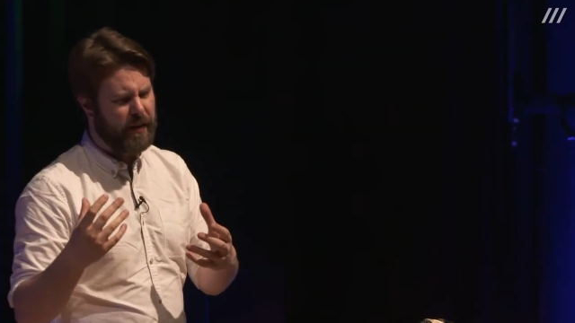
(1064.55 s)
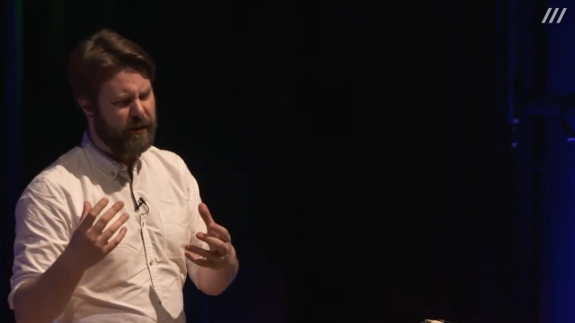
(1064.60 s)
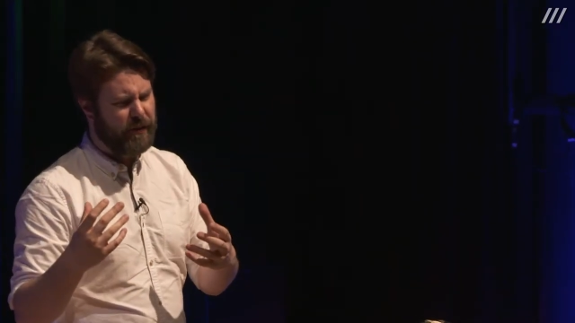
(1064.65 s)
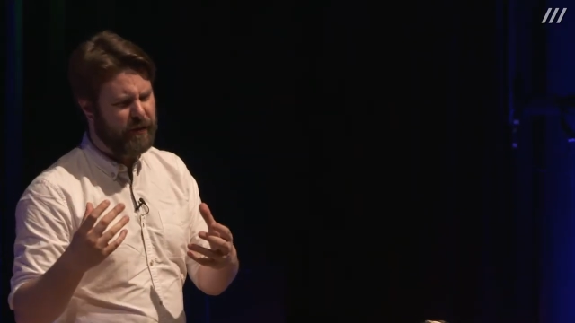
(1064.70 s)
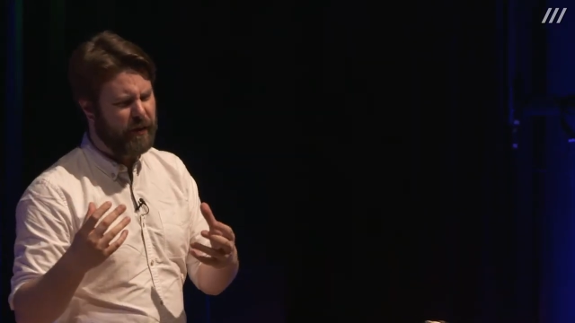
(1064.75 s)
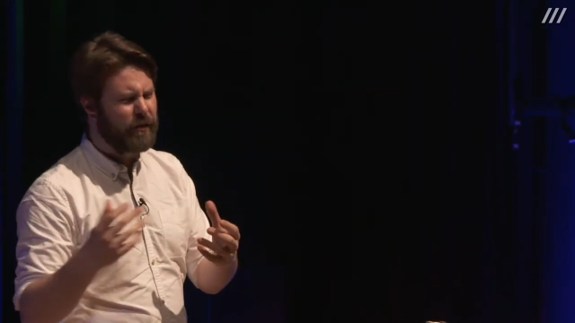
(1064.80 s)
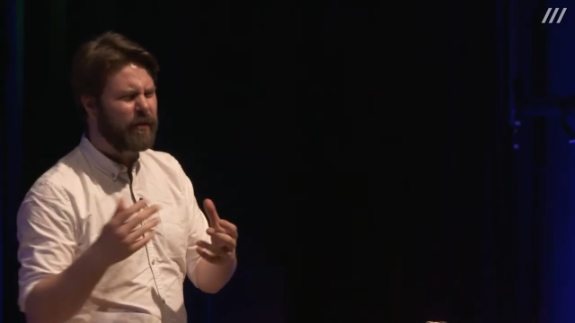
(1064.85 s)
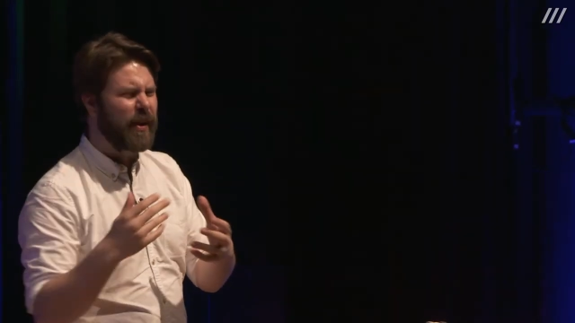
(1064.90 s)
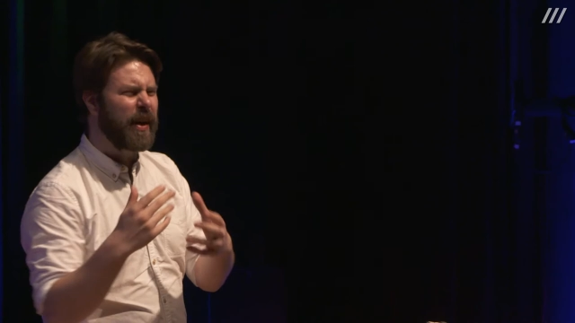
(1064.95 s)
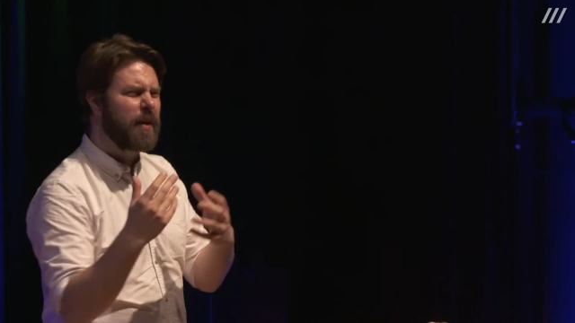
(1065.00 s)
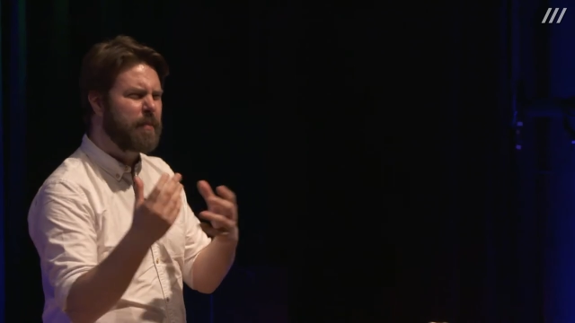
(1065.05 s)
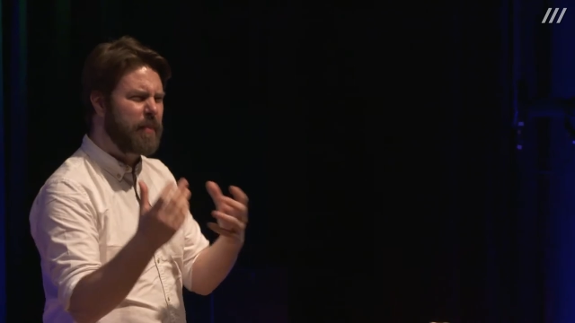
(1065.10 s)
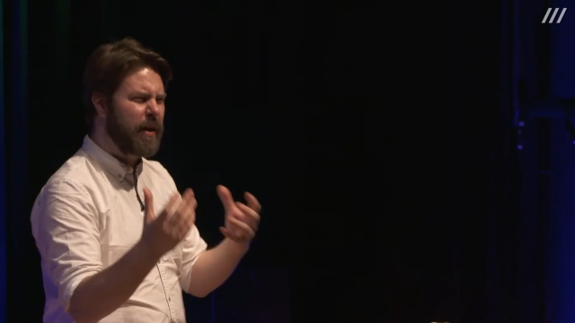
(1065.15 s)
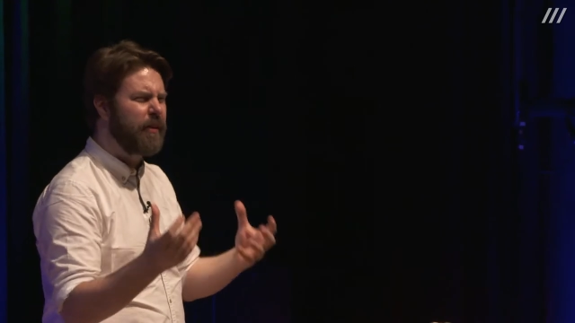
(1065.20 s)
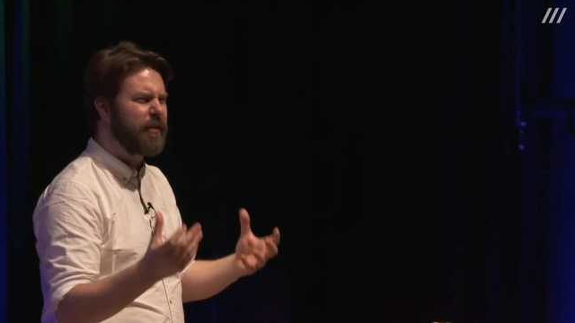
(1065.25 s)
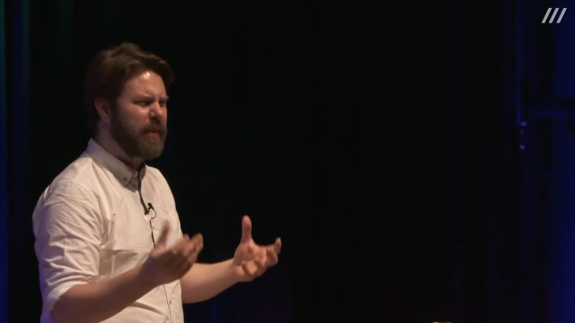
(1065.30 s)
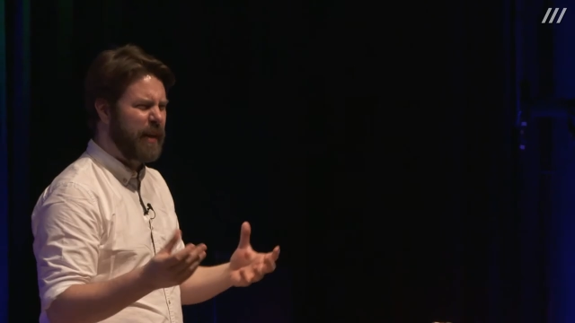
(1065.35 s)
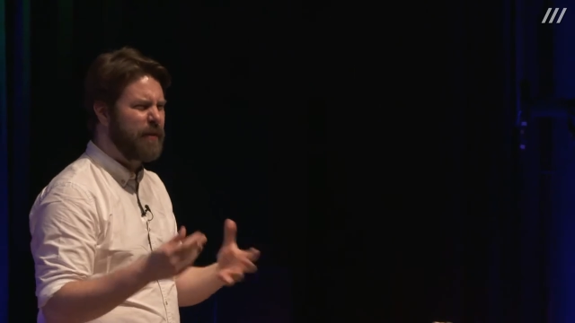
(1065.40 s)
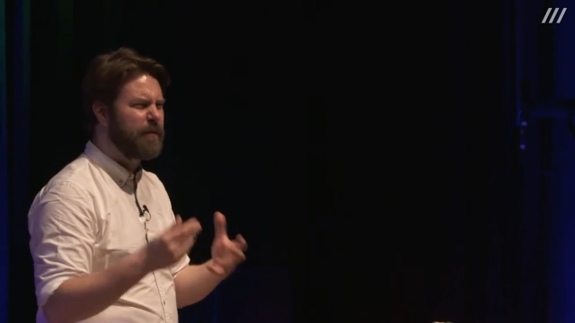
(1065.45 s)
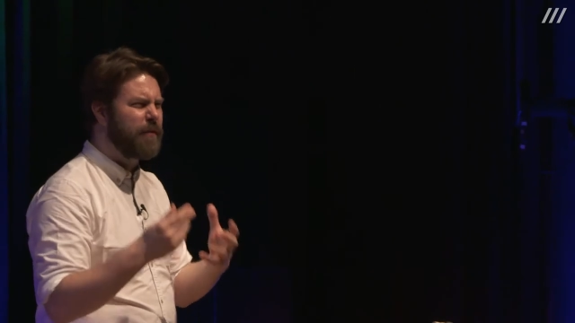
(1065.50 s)

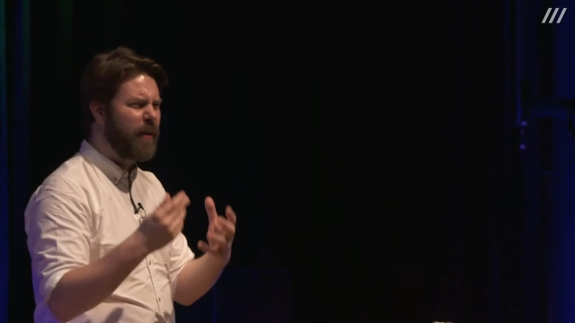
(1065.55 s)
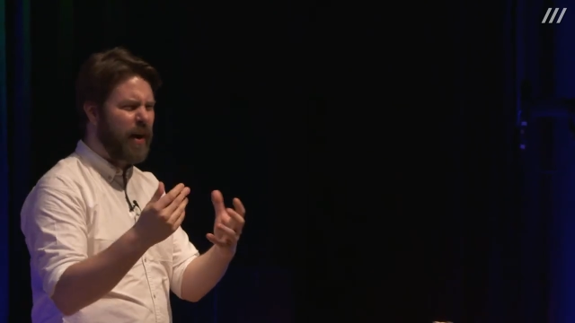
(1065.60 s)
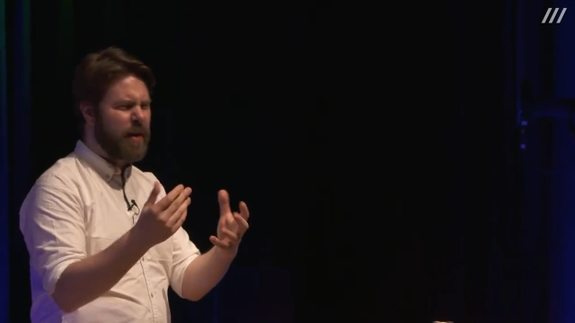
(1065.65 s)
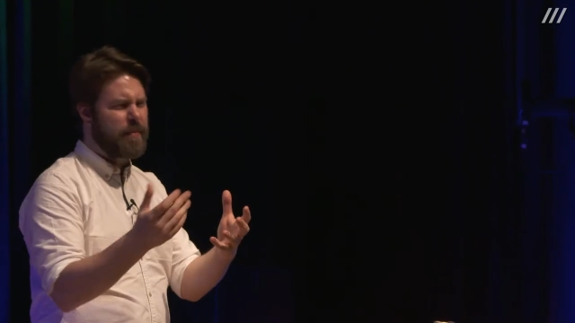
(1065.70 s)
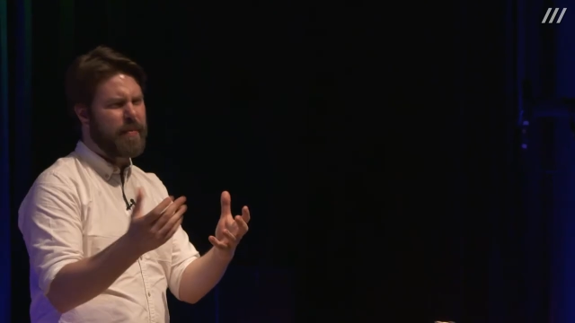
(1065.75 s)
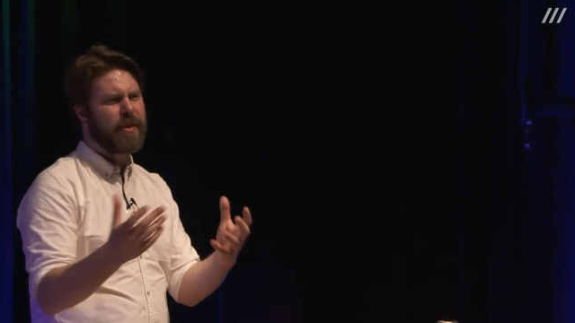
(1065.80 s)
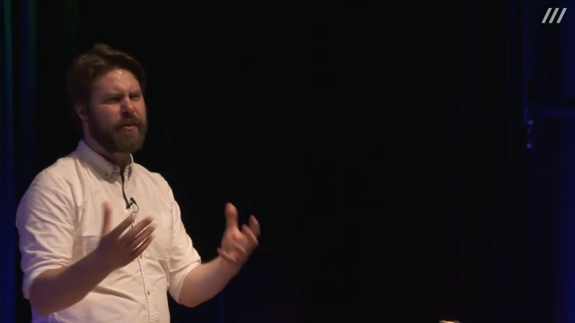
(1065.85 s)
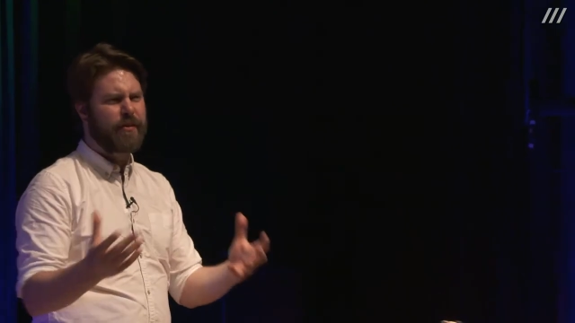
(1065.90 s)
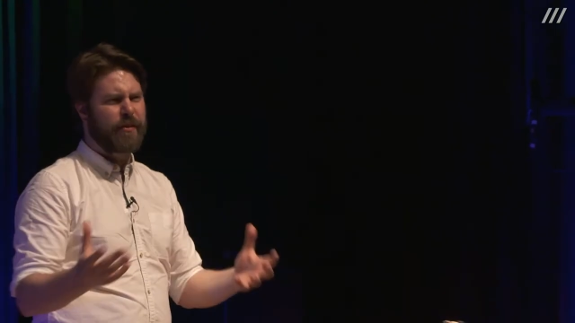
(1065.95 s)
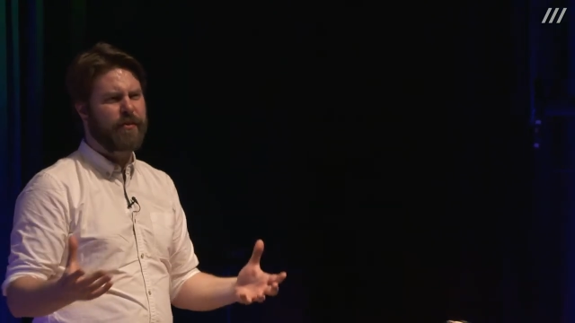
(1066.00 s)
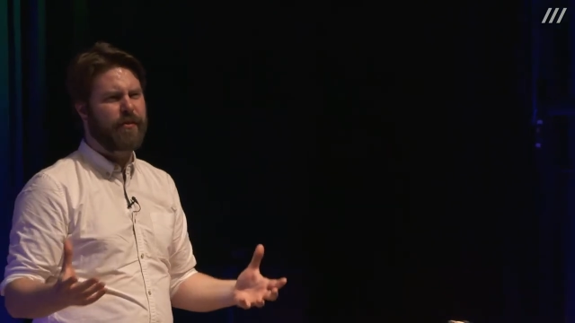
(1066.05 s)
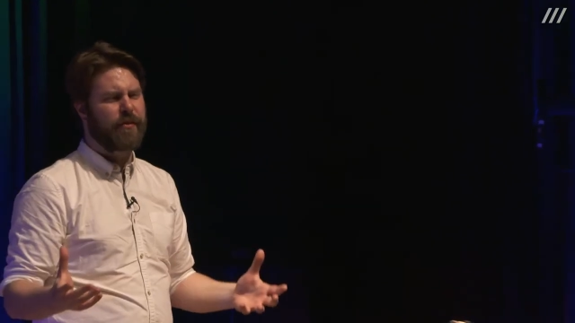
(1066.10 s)
sustainability and environmental